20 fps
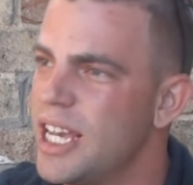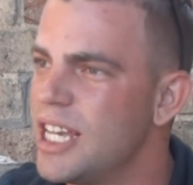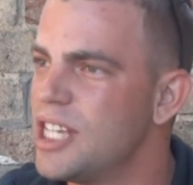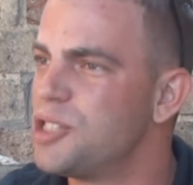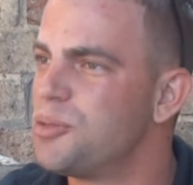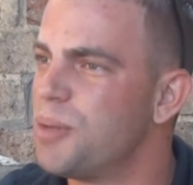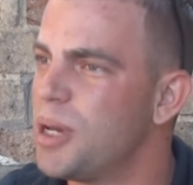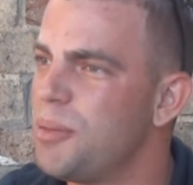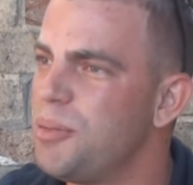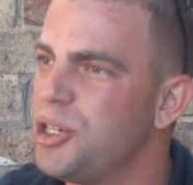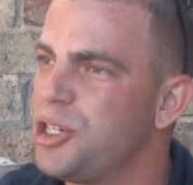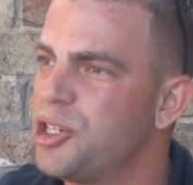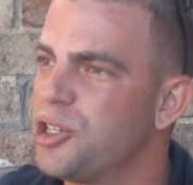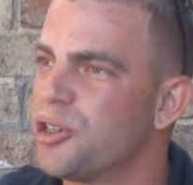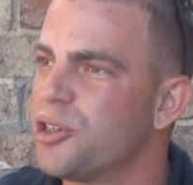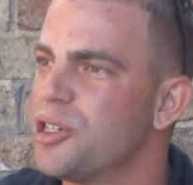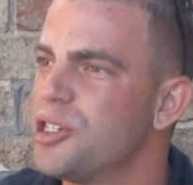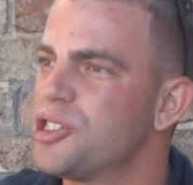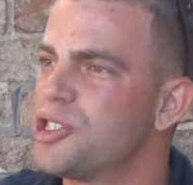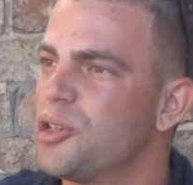is maybe
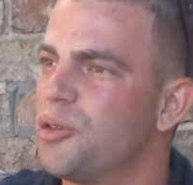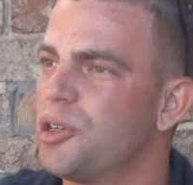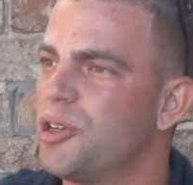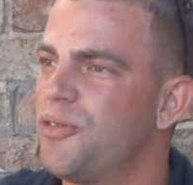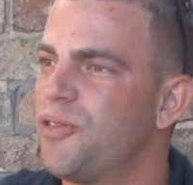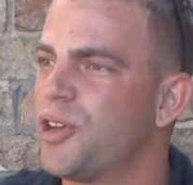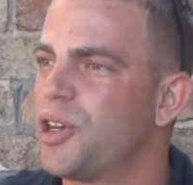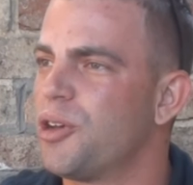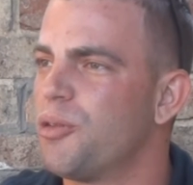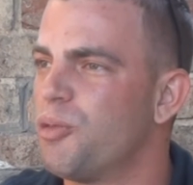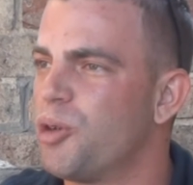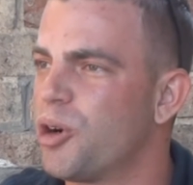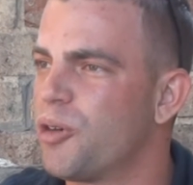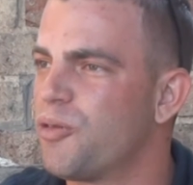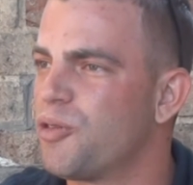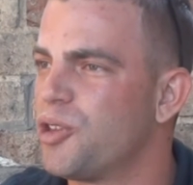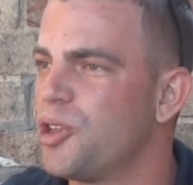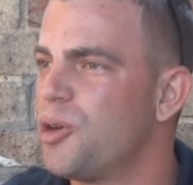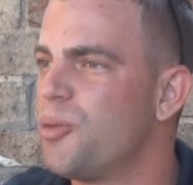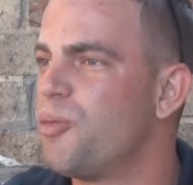curious on if it can work
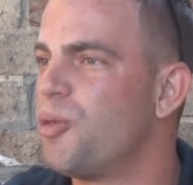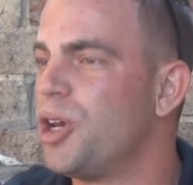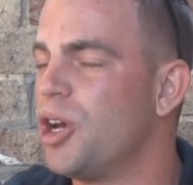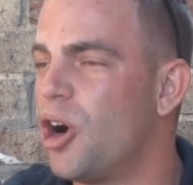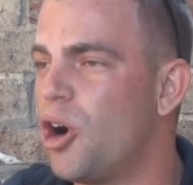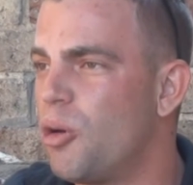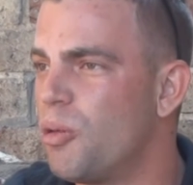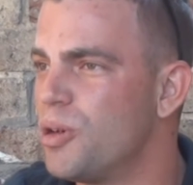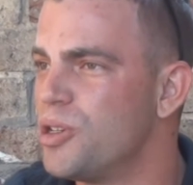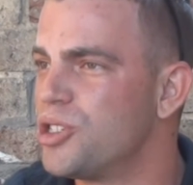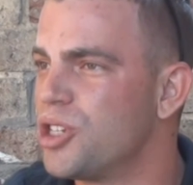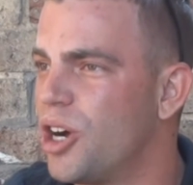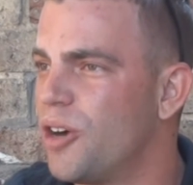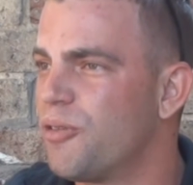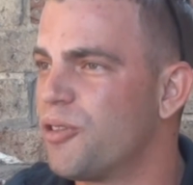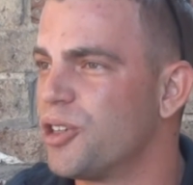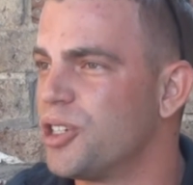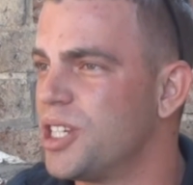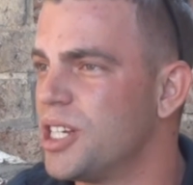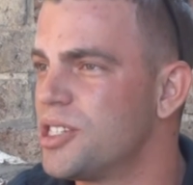for them, we always
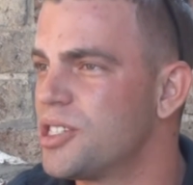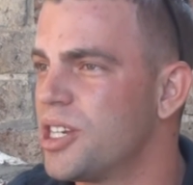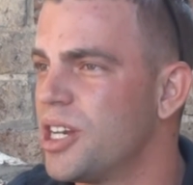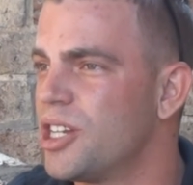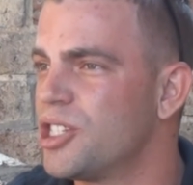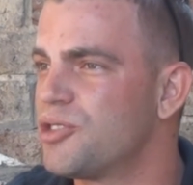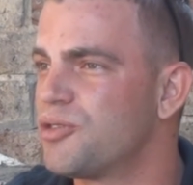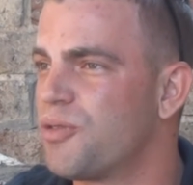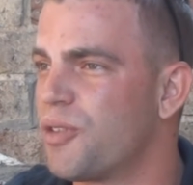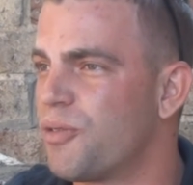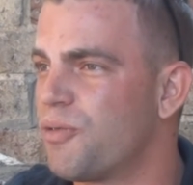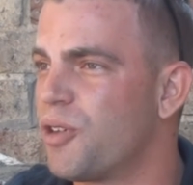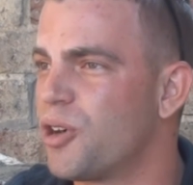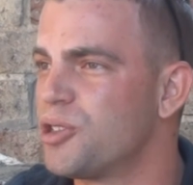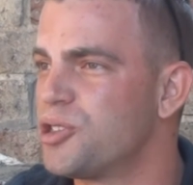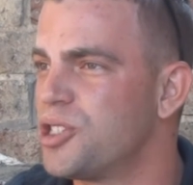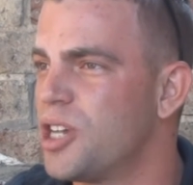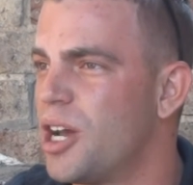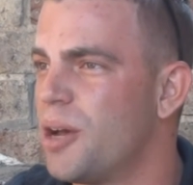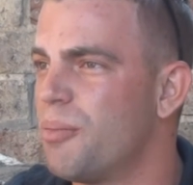offer discounts for
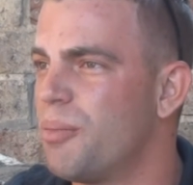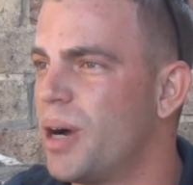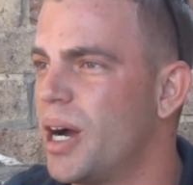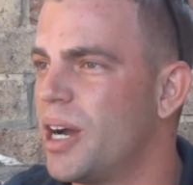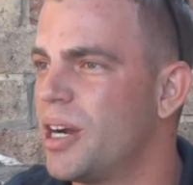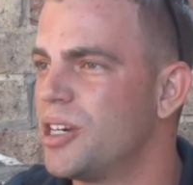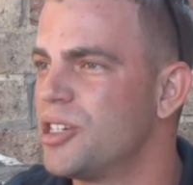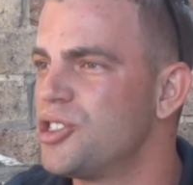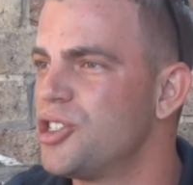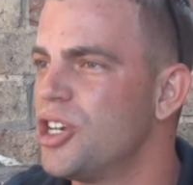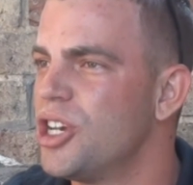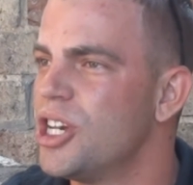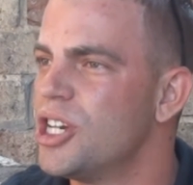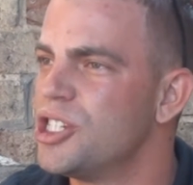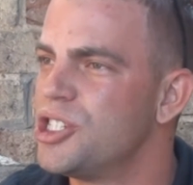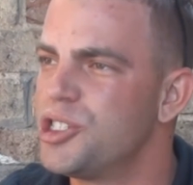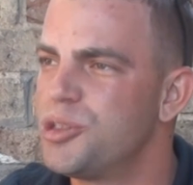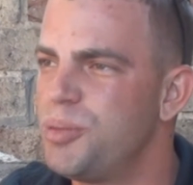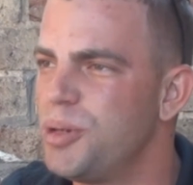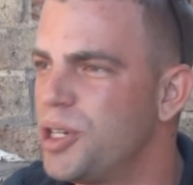first-time buyers,
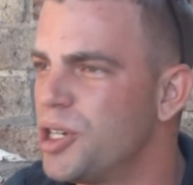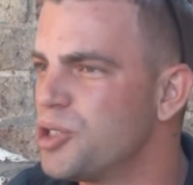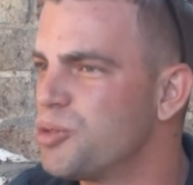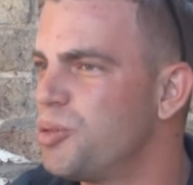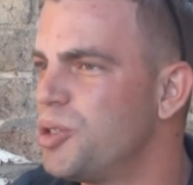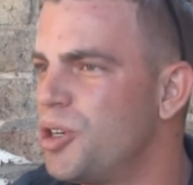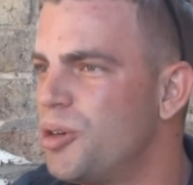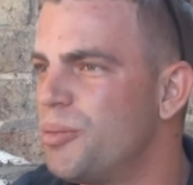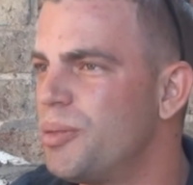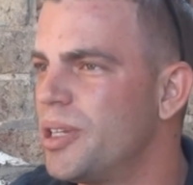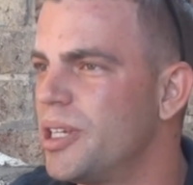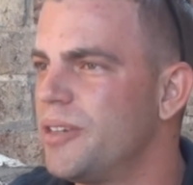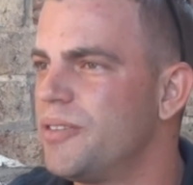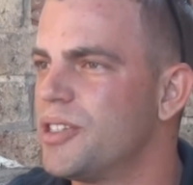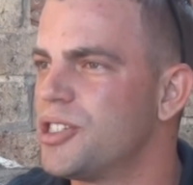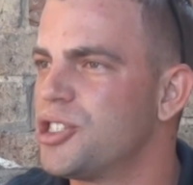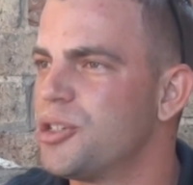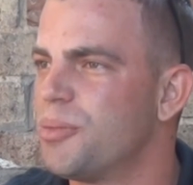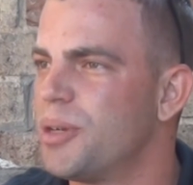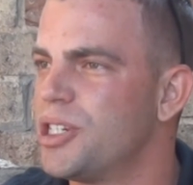just because we don't believe
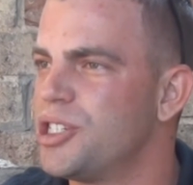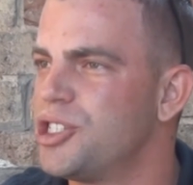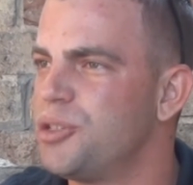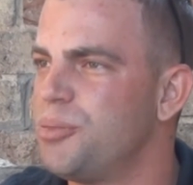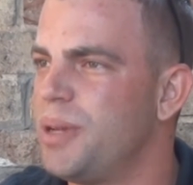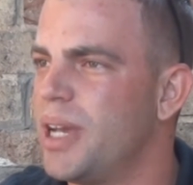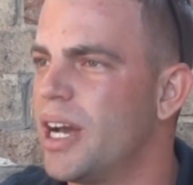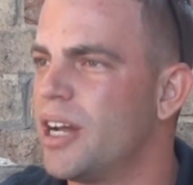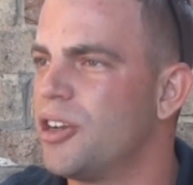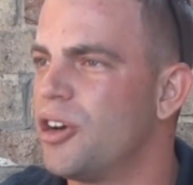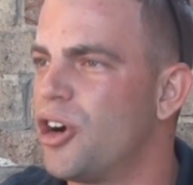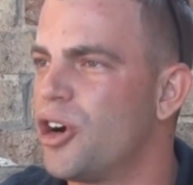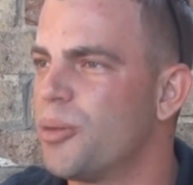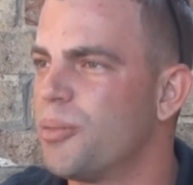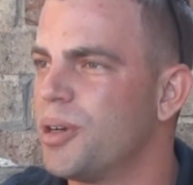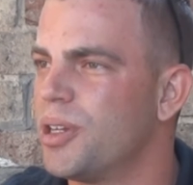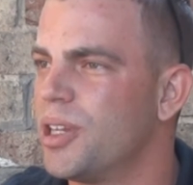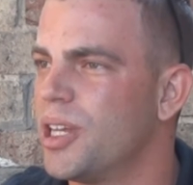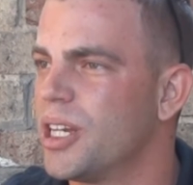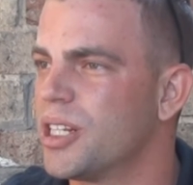that somebody should be out an arm
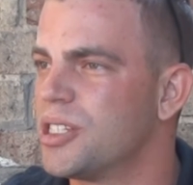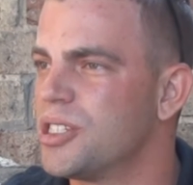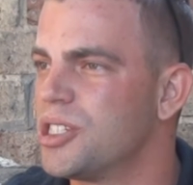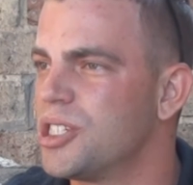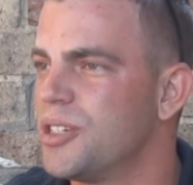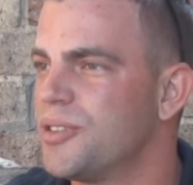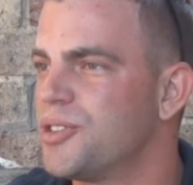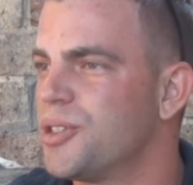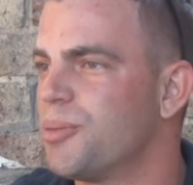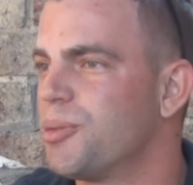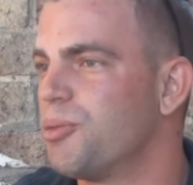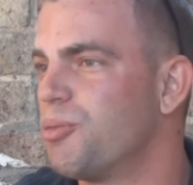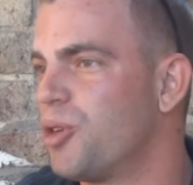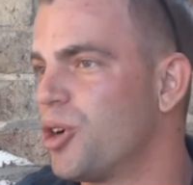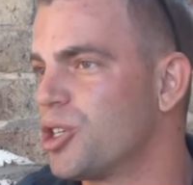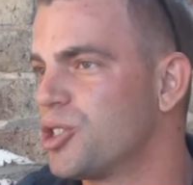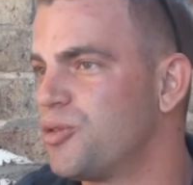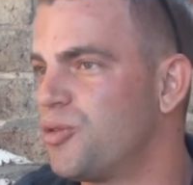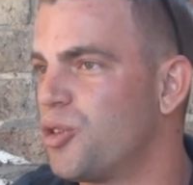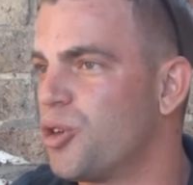and a leg to see if something
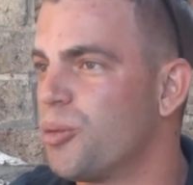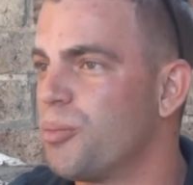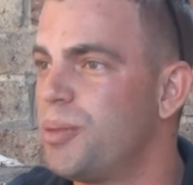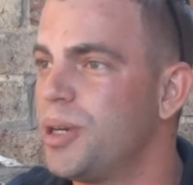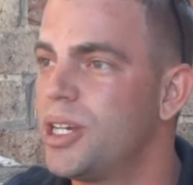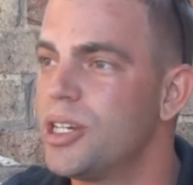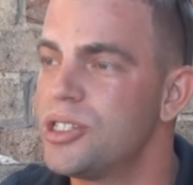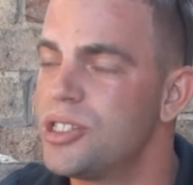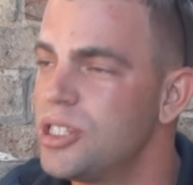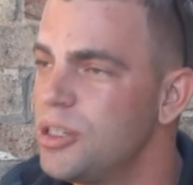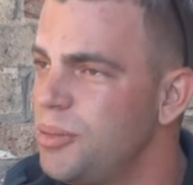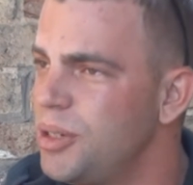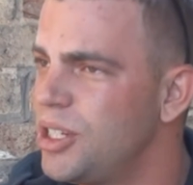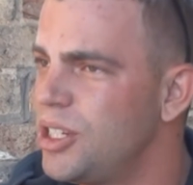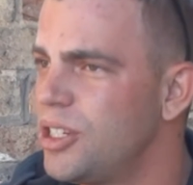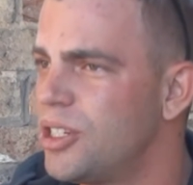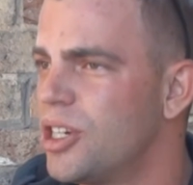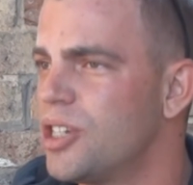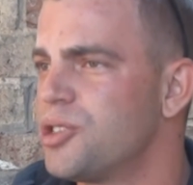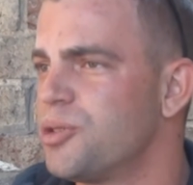works for them, because
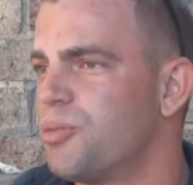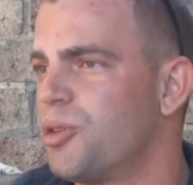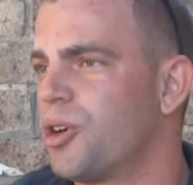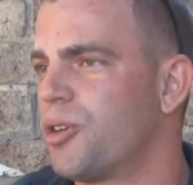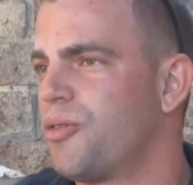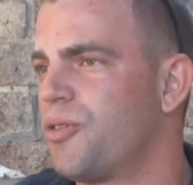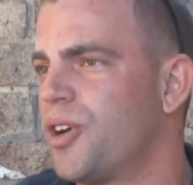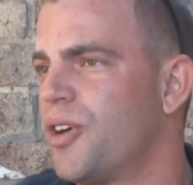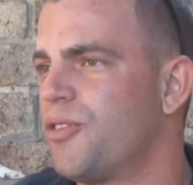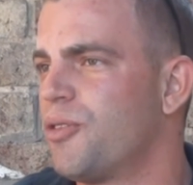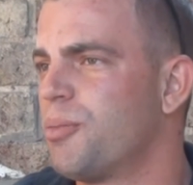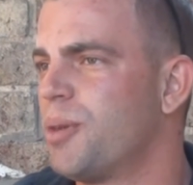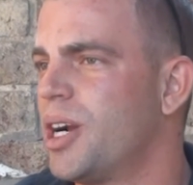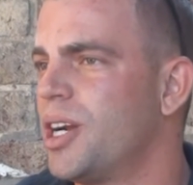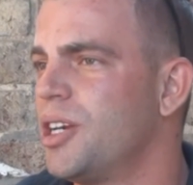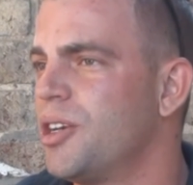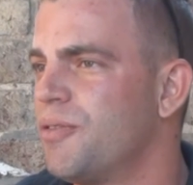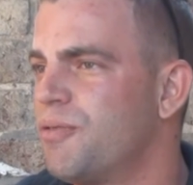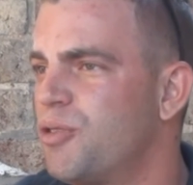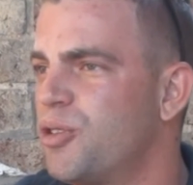CBD doesn't work for
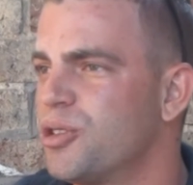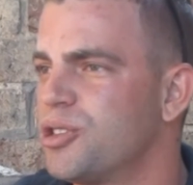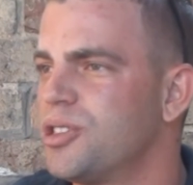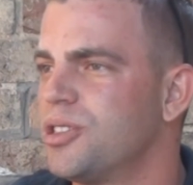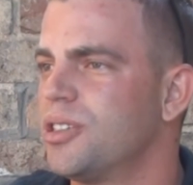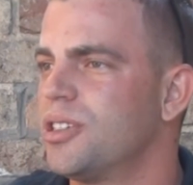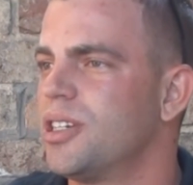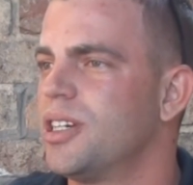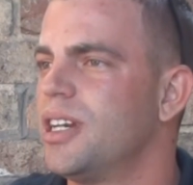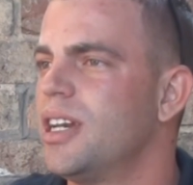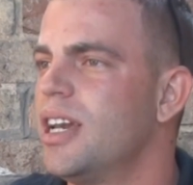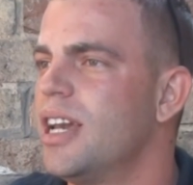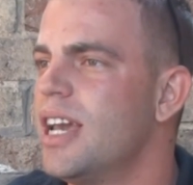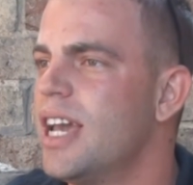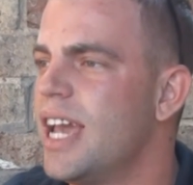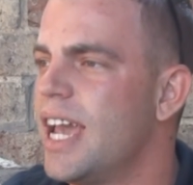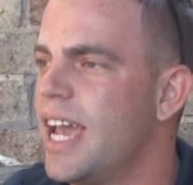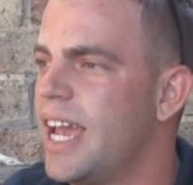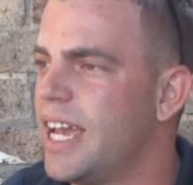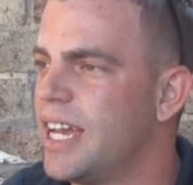everybody, unfortunately,
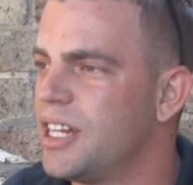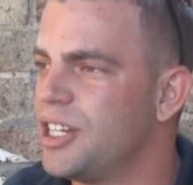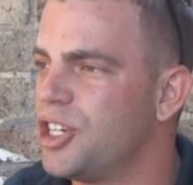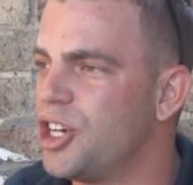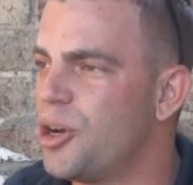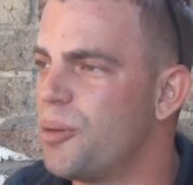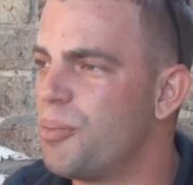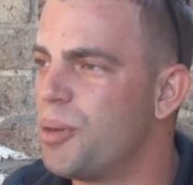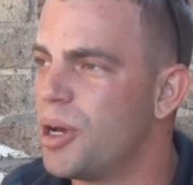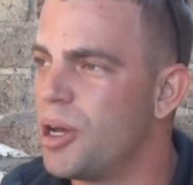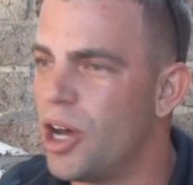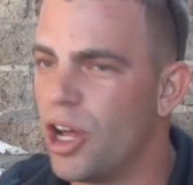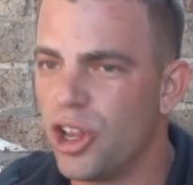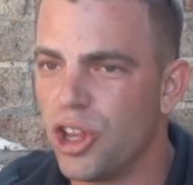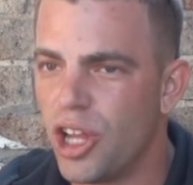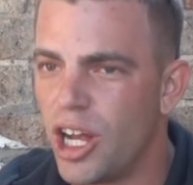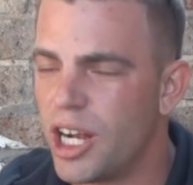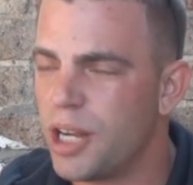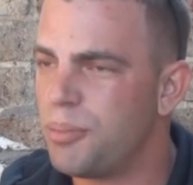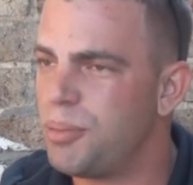and but a
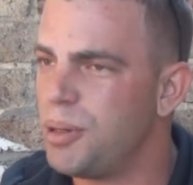lot